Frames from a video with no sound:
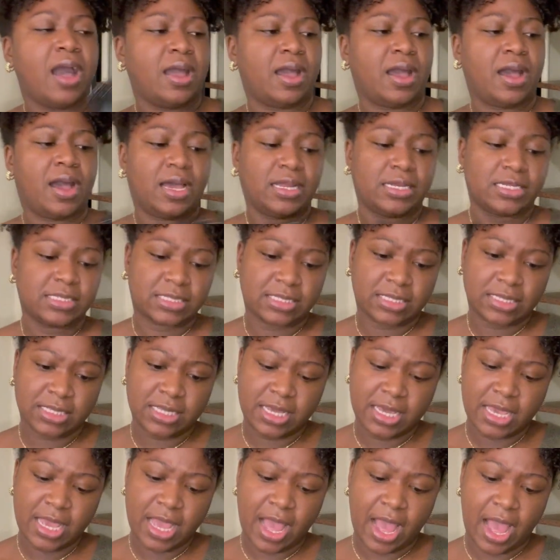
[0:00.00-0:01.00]

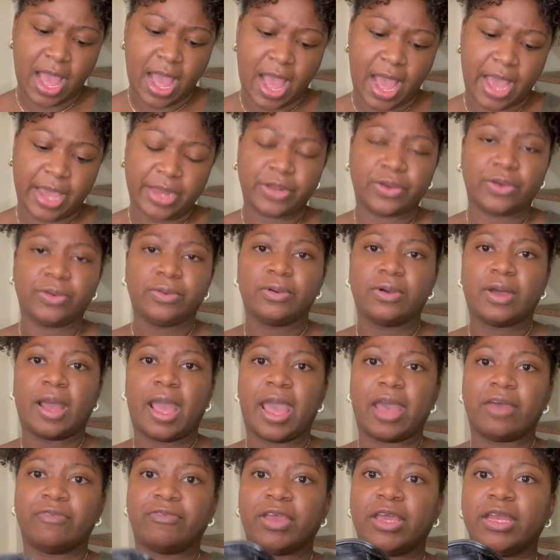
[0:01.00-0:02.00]
Honestly, I don't
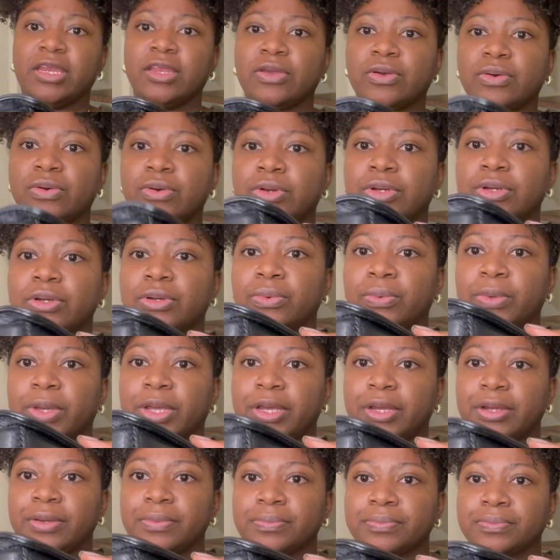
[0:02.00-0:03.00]
have any corner
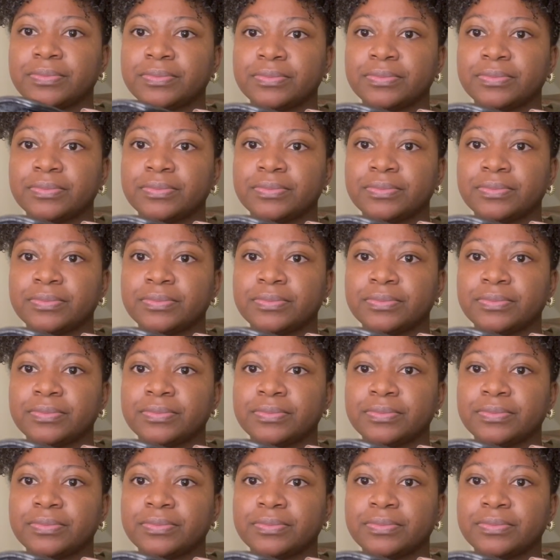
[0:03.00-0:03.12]
wear.